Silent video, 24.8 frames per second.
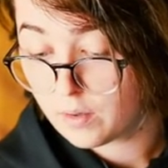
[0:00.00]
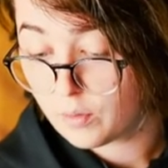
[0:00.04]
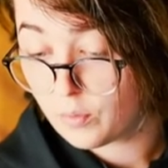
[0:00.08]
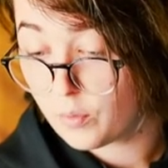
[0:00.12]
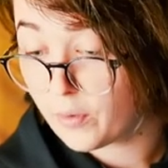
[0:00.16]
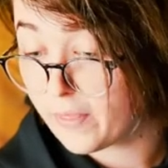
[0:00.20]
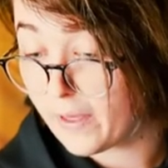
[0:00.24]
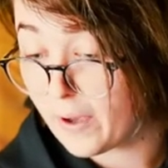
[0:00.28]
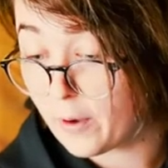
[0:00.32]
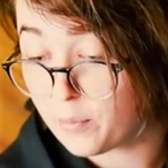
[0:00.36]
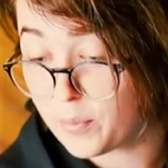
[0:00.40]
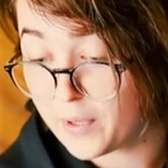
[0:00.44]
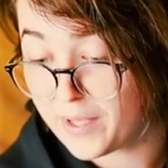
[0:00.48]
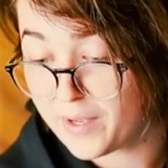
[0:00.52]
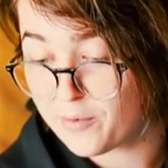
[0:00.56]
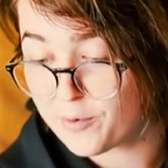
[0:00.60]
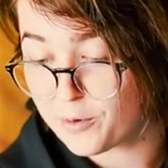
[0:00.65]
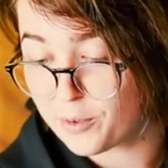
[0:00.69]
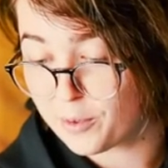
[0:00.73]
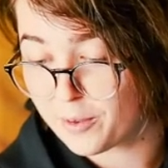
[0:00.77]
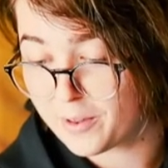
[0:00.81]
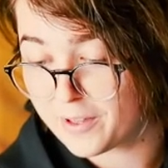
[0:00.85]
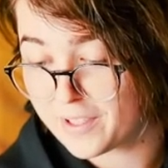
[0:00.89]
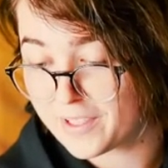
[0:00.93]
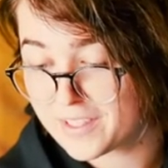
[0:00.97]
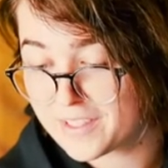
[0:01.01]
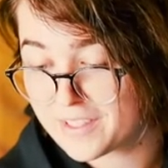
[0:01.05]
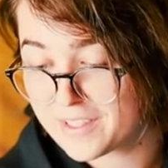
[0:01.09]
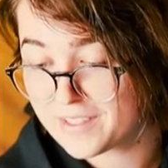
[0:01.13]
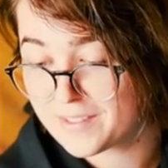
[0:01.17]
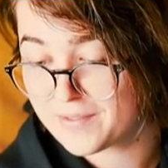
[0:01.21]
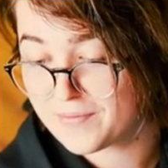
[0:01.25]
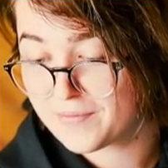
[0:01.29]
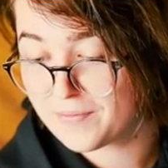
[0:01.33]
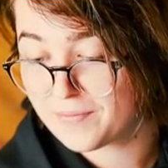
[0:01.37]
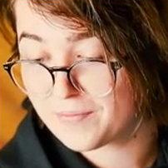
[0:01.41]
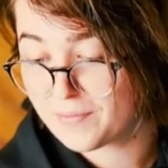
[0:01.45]
Without being
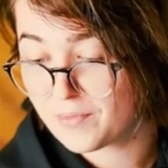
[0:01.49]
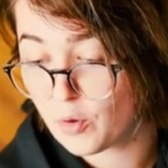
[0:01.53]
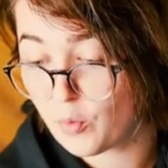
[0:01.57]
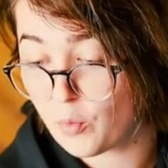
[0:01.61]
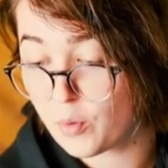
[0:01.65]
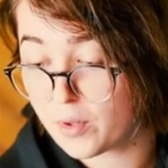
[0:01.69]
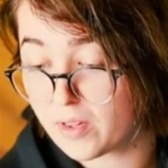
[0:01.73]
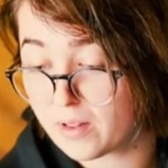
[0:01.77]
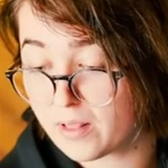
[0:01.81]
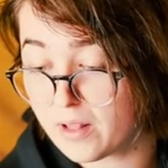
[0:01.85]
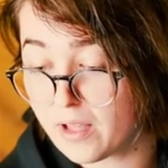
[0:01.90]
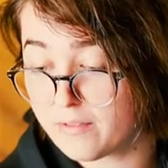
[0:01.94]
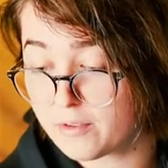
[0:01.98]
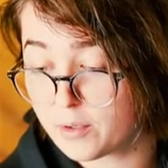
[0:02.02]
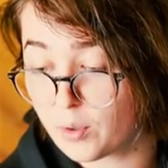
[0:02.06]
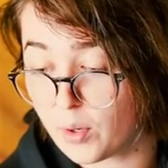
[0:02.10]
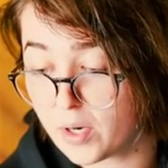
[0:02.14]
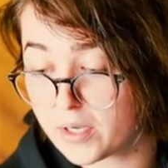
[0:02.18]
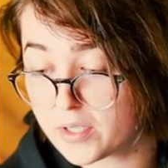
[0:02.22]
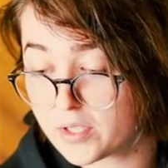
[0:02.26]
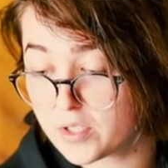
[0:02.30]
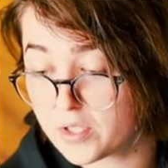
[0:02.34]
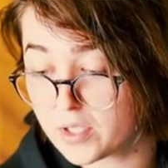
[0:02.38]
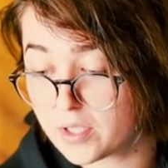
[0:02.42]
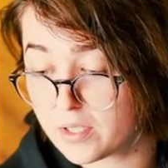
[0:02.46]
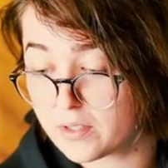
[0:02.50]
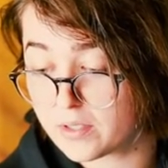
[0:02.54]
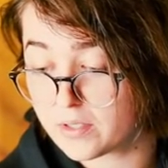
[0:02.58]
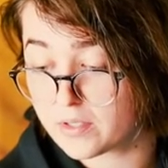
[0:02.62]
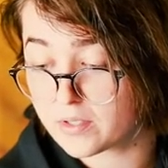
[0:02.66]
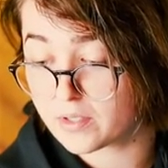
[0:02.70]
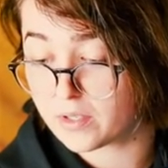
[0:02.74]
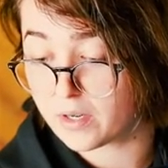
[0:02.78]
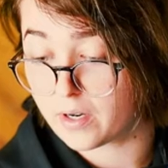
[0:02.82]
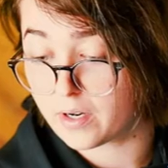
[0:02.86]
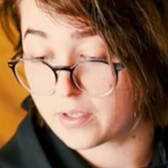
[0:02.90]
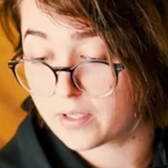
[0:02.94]
ruthless. With a love question,
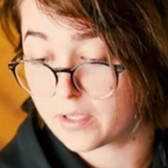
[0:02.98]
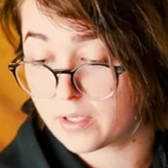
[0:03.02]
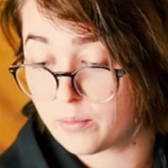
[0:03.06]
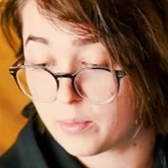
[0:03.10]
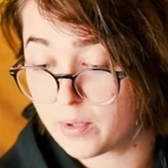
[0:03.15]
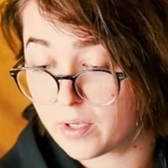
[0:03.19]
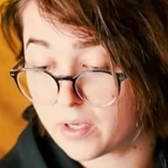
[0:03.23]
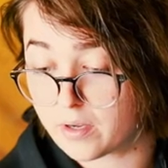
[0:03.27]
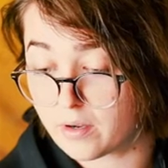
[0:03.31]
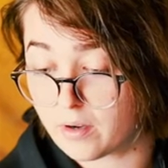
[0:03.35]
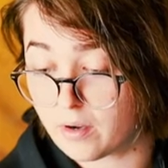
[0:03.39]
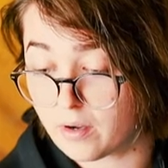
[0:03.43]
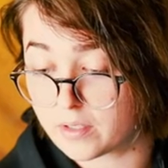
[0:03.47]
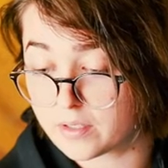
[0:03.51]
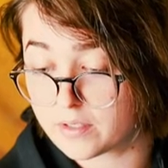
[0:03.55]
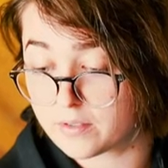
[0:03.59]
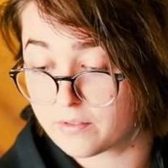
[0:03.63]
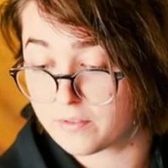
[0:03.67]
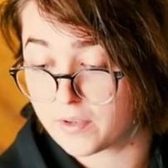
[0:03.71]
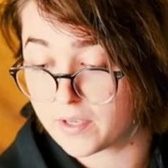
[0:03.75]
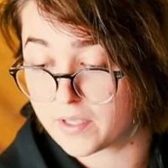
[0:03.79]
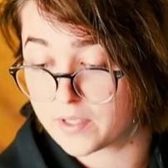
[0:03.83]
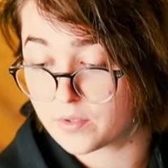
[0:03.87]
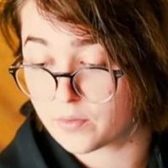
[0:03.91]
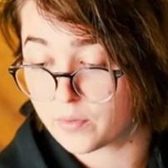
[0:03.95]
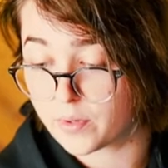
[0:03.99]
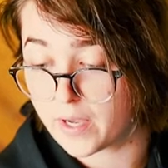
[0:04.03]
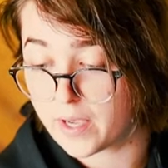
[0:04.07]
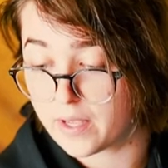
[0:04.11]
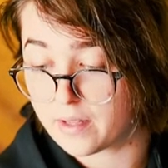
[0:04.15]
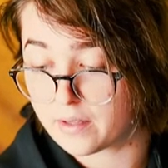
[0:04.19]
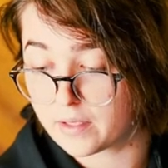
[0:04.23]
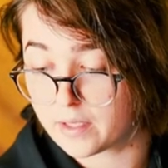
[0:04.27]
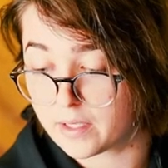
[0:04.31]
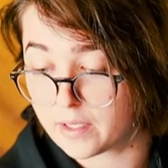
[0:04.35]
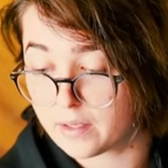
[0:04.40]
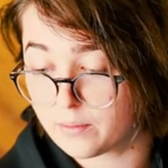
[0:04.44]
this card can be a call to face
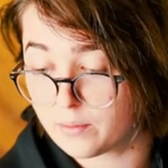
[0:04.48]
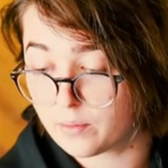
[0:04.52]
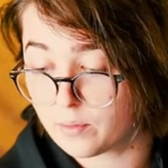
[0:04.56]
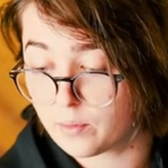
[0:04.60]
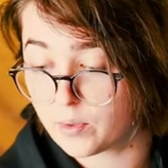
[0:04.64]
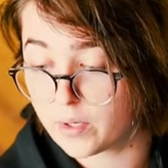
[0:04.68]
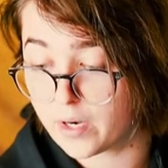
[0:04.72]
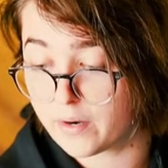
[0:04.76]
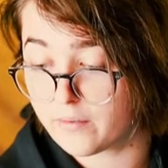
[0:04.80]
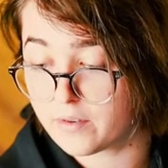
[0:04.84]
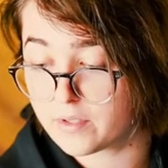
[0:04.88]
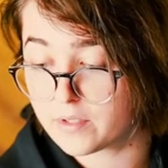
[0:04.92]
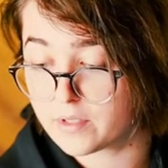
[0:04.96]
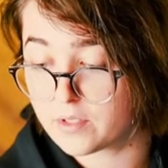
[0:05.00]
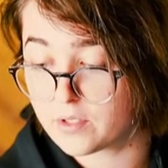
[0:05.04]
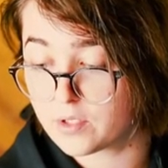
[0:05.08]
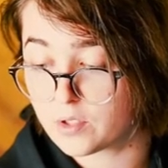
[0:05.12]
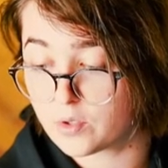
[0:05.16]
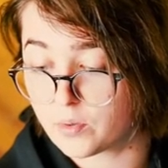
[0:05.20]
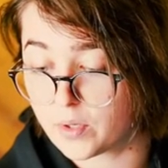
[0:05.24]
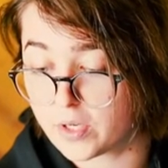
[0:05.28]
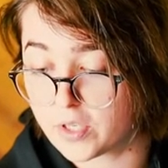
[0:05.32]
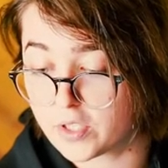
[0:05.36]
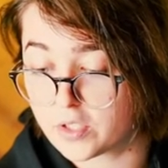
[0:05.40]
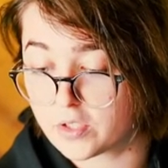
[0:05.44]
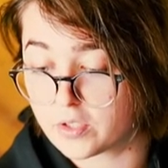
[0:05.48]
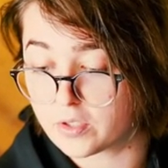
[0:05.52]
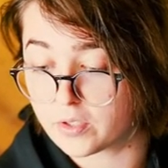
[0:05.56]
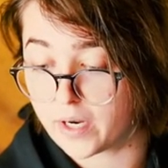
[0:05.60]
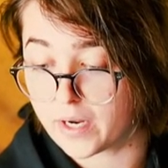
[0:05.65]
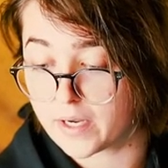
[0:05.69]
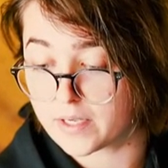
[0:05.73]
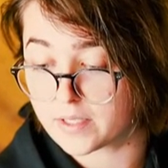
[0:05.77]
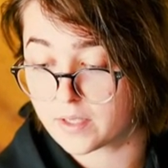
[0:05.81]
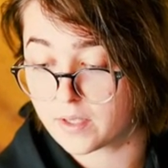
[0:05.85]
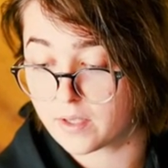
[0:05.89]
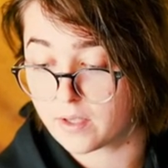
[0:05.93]
reality. Whatever situation you're
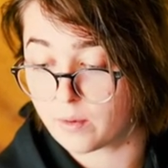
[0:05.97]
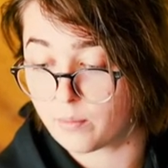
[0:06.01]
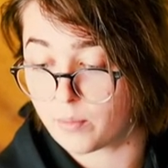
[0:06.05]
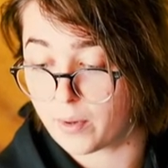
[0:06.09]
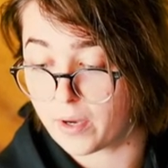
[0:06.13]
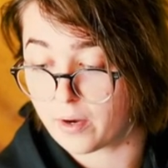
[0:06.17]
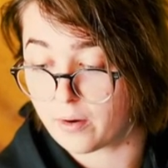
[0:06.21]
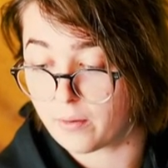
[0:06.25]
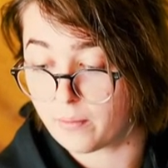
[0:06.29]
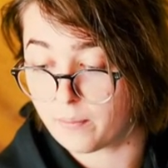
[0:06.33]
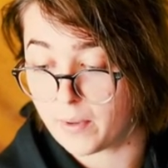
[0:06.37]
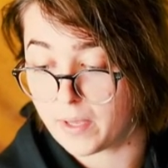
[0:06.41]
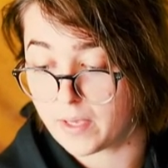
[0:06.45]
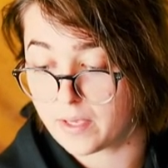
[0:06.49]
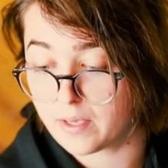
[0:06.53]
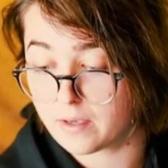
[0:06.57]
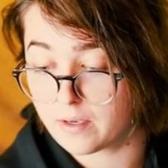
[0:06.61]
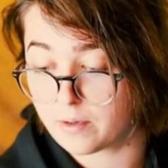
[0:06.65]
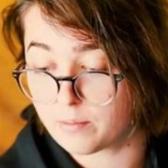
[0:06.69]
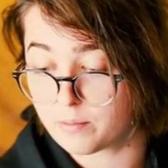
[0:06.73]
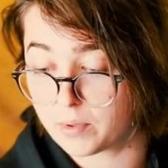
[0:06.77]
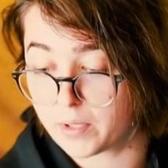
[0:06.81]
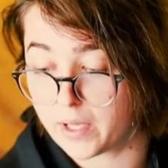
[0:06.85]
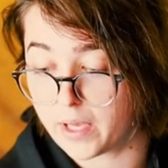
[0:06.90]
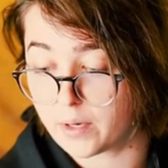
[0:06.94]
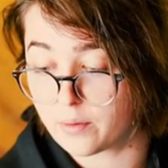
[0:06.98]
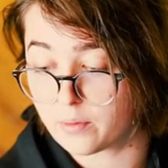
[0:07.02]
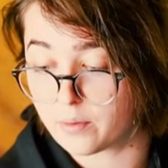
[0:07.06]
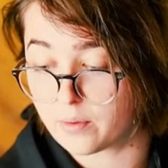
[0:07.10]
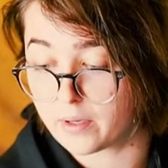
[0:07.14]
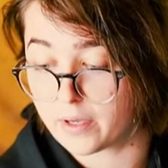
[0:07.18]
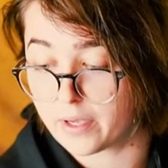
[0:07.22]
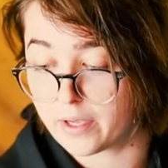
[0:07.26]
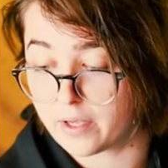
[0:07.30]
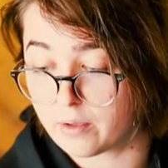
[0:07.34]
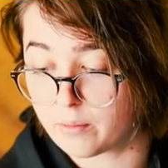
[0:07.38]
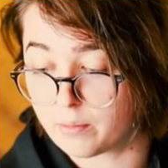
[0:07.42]
asking about, making a plan
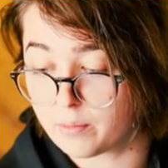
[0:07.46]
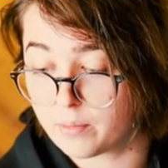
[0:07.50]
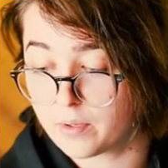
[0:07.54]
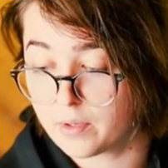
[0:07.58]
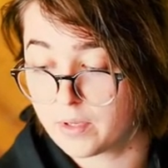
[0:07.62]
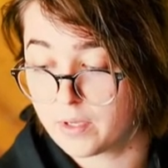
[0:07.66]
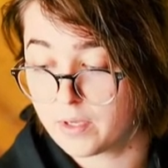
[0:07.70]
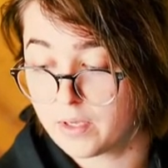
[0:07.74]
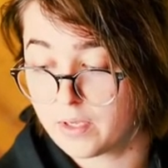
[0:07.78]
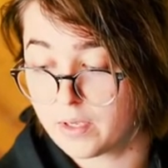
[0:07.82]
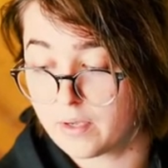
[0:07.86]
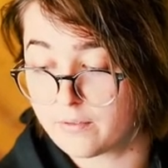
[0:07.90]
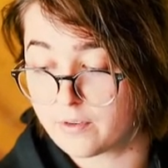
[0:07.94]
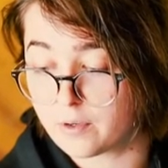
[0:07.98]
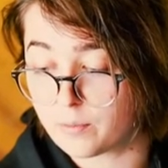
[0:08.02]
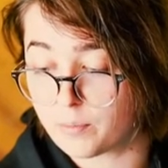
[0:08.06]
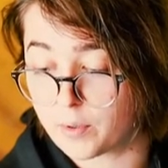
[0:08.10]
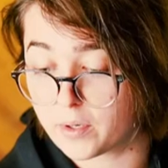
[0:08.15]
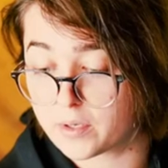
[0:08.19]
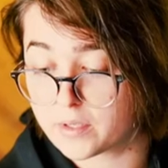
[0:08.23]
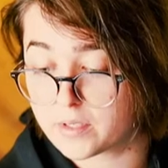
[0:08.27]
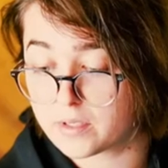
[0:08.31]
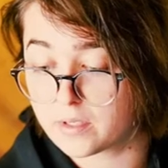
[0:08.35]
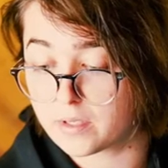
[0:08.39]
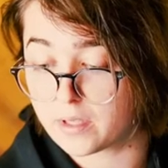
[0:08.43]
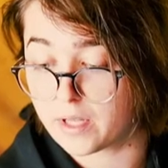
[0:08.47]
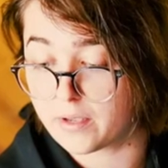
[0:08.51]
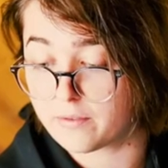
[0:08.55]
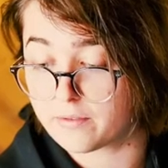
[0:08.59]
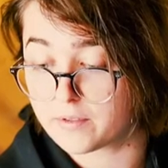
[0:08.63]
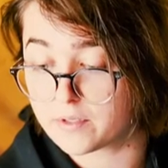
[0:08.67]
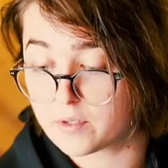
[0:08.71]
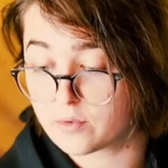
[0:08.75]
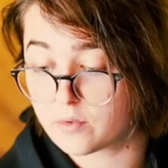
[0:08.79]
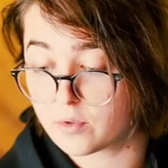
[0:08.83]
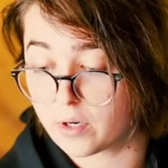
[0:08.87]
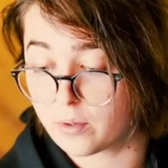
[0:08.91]
will help. If your personal life
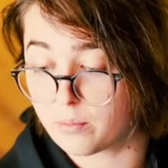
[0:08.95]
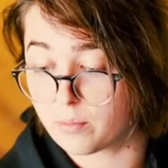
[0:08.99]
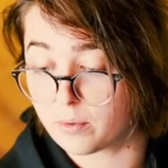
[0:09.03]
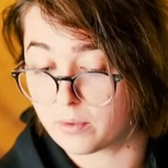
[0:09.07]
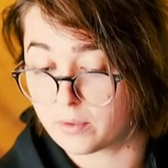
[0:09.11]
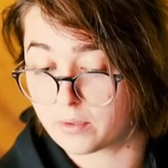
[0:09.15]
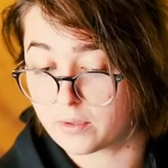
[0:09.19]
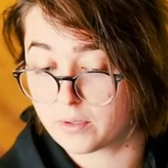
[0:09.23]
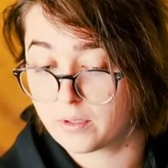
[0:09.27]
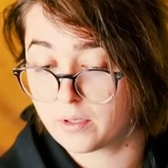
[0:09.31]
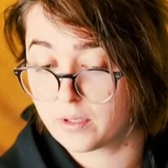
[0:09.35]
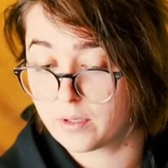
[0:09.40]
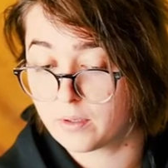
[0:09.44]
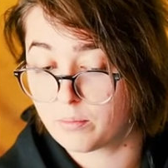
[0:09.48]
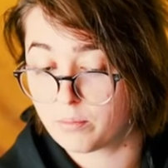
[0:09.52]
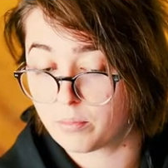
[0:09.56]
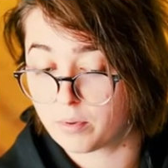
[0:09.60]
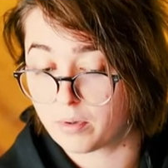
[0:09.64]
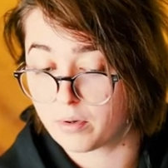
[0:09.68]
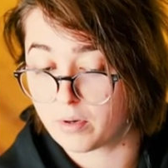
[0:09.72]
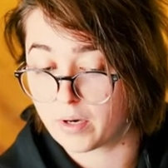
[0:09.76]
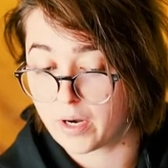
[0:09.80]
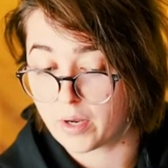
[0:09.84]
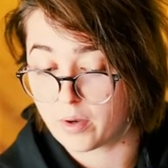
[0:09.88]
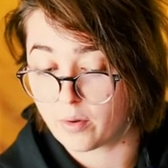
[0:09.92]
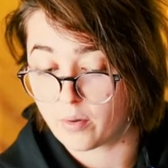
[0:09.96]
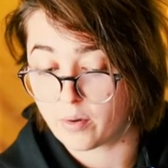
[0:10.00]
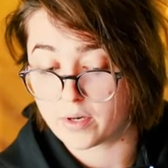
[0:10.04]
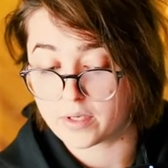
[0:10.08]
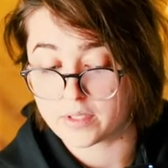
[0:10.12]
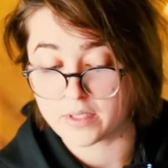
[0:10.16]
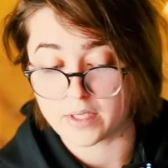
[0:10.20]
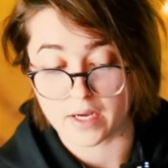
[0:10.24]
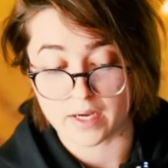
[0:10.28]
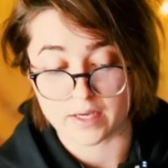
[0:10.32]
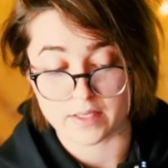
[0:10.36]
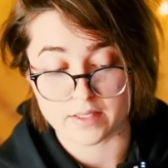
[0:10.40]
is troubled,
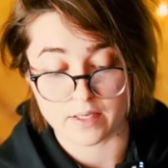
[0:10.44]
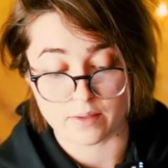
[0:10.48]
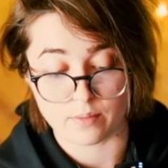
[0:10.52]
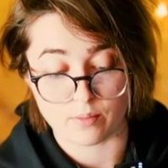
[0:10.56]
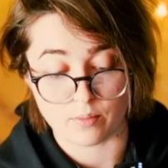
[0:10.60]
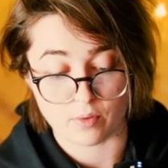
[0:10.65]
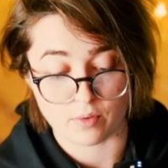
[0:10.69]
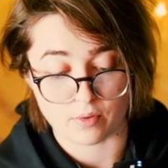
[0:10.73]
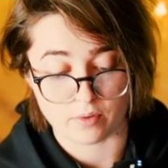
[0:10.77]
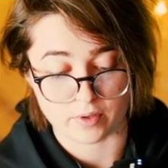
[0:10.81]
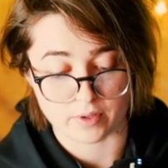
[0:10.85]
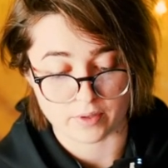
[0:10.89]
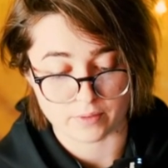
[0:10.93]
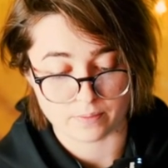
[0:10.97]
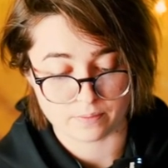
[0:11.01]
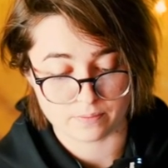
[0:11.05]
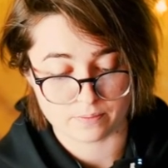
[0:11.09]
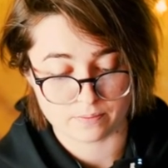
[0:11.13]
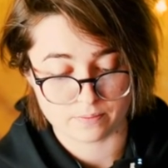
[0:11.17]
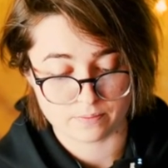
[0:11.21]
prioritize it more.